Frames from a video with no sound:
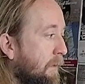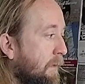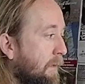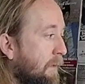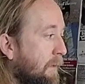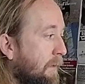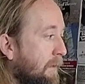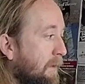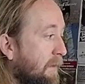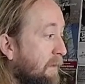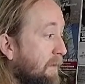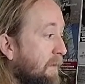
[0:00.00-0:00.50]

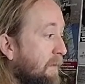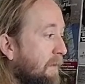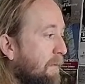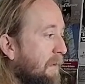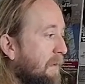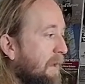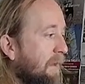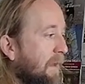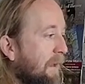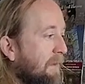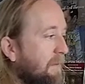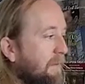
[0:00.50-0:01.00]
Because to
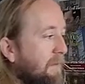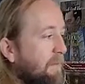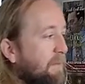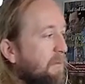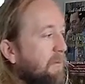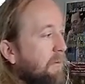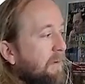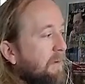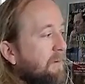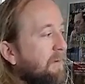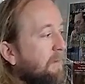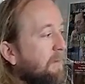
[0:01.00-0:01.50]
me that's
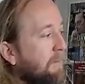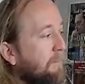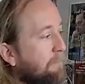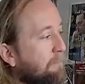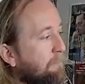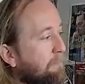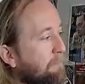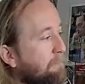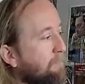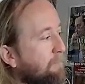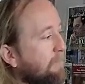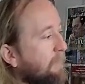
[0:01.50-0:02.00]
important.
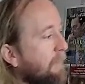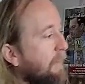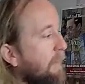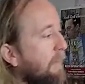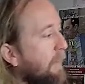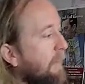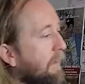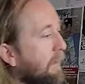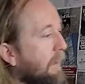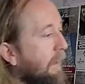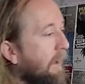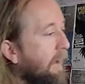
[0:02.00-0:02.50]

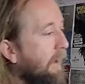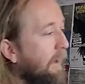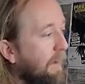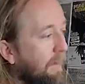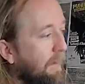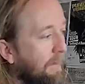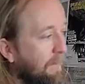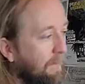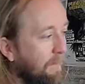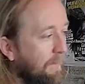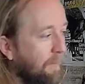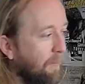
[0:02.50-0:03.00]

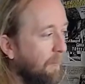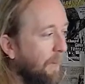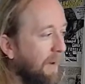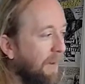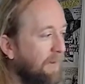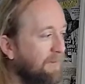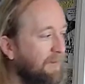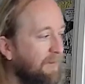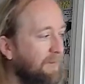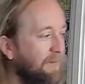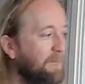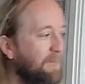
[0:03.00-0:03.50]
And when
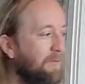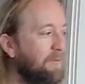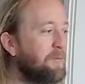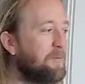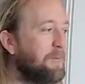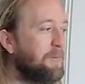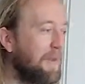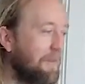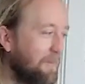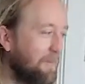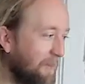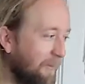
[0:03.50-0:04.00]
it's just two
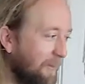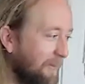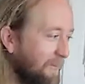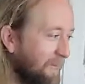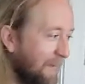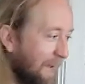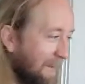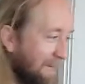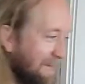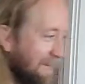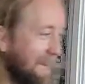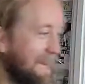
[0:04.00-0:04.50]
people,
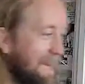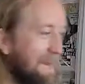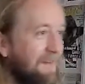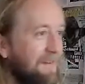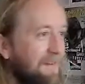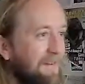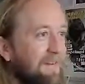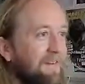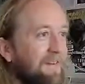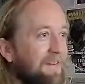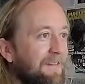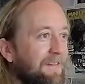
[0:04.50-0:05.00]
it's
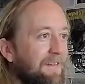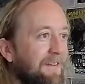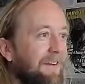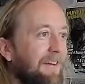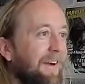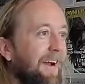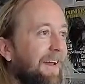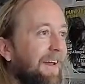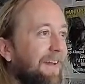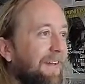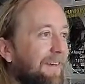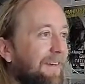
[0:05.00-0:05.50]
easy just to
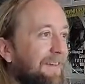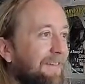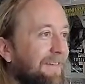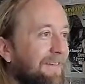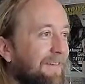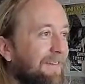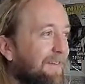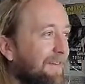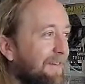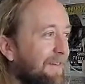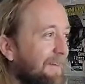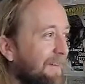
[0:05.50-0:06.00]
kind of,
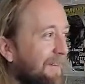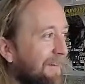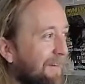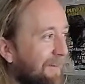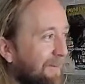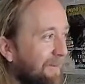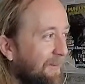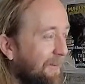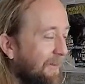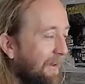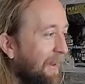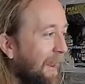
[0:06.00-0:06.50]

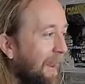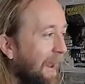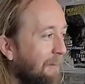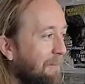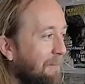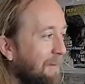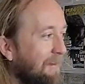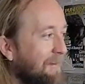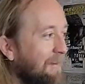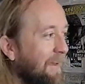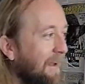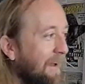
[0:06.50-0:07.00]
in
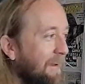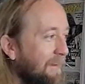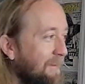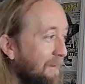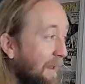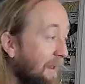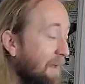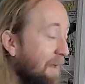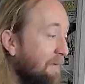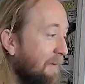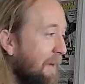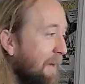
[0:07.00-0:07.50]
Amy's case,
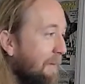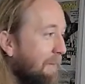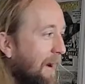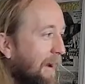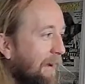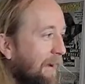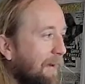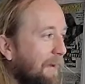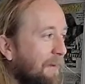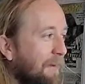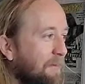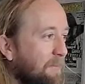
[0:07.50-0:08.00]
and even in my
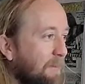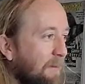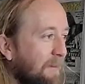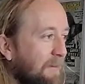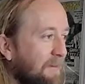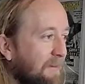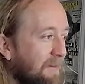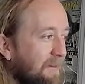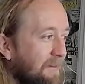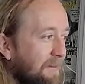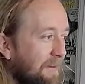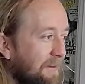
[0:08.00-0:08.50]
case when
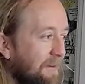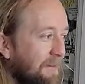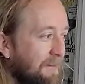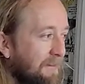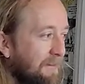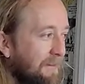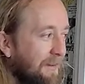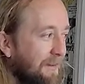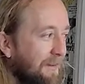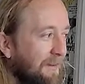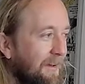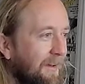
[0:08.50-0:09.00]
she's singing
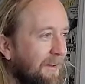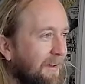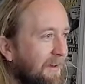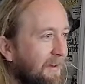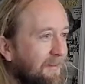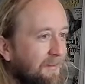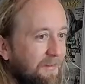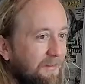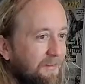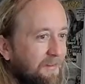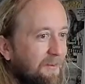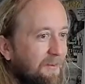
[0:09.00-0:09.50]
lead,
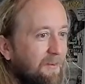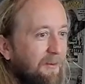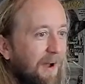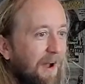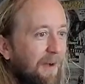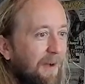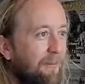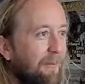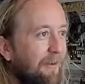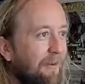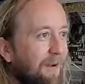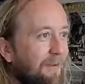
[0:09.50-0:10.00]
just to
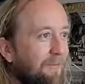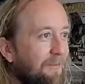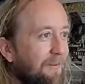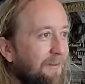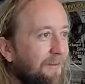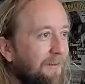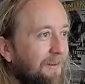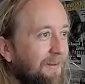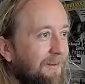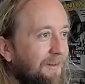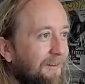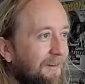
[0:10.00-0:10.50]
grab
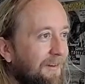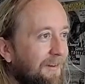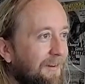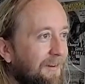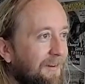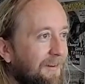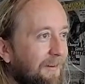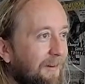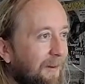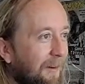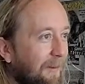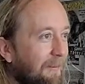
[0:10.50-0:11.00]
whatever
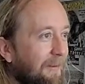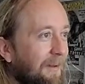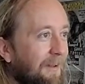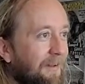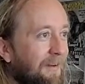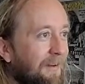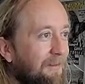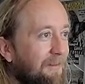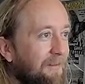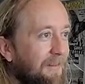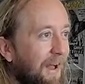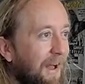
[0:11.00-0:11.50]
harmony
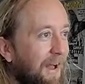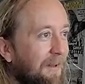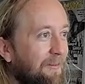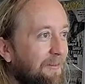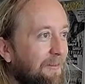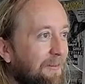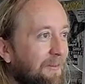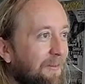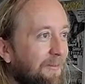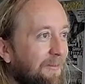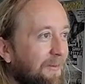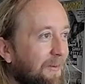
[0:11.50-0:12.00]
comes
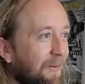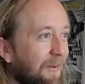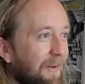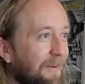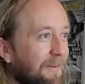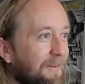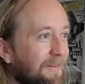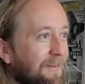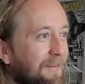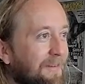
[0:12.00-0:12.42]
natural to us.